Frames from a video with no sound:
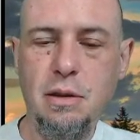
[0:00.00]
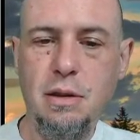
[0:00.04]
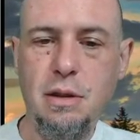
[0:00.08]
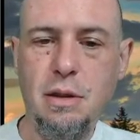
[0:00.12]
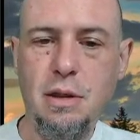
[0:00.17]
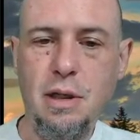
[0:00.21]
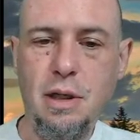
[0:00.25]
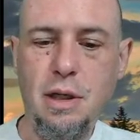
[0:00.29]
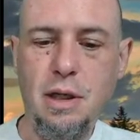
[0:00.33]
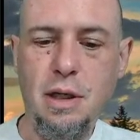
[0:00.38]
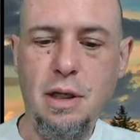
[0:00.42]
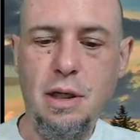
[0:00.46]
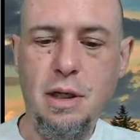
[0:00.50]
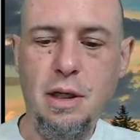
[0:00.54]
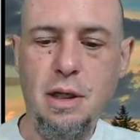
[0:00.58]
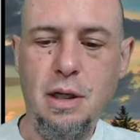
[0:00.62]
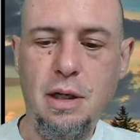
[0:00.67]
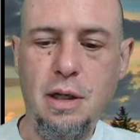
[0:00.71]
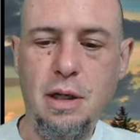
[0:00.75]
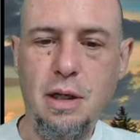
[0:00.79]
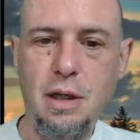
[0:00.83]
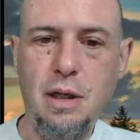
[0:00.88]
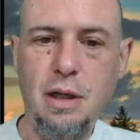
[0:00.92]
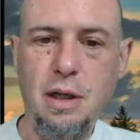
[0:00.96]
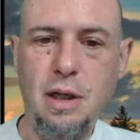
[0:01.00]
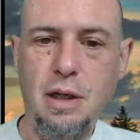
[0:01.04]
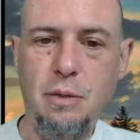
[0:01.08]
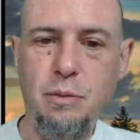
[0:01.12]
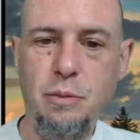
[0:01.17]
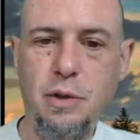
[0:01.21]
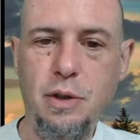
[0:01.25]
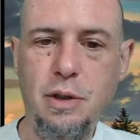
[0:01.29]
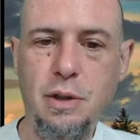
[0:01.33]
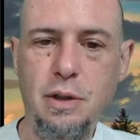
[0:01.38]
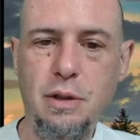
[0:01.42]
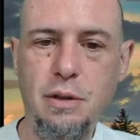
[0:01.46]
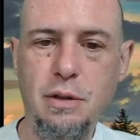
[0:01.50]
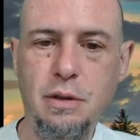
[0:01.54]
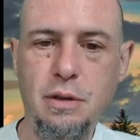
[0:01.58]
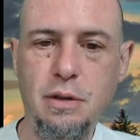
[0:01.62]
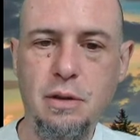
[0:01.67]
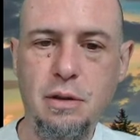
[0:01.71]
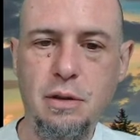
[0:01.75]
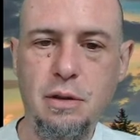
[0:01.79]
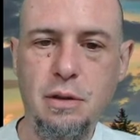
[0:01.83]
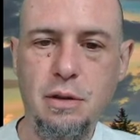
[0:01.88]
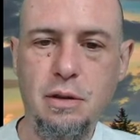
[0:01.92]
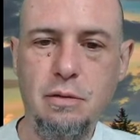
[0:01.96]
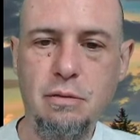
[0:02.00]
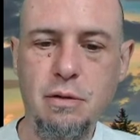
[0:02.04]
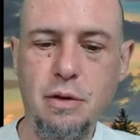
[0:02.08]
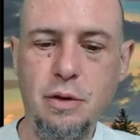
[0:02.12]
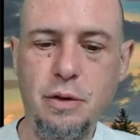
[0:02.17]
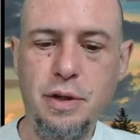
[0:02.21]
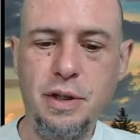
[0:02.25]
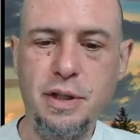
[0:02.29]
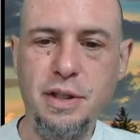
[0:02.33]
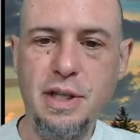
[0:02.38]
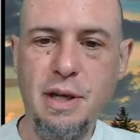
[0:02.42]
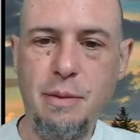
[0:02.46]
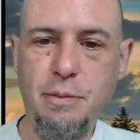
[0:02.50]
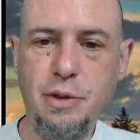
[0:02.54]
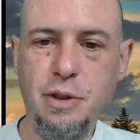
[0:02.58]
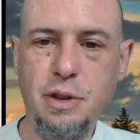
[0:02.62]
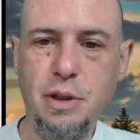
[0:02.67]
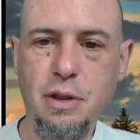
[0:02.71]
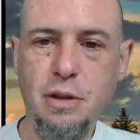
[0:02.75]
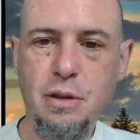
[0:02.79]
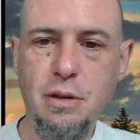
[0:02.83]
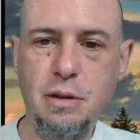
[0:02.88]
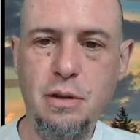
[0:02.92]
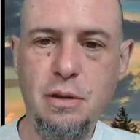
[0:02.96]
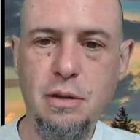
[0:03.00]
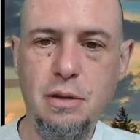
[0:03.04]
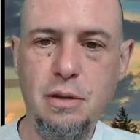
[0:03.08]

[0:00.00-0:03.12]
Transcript: Uh, and we'll throw an exception.